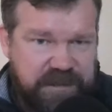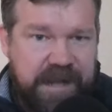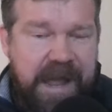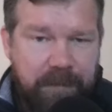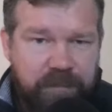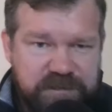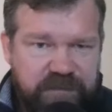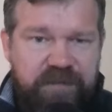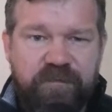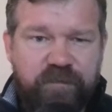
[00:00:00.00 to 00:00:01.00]
they can, because
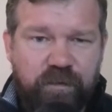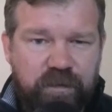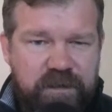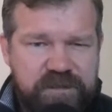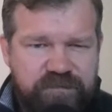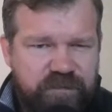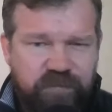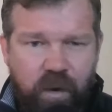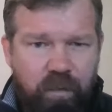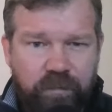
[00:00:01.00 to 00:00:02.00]
even if you look at the history of
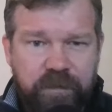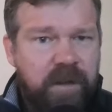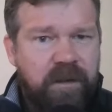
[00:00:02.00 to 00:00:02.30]
gold,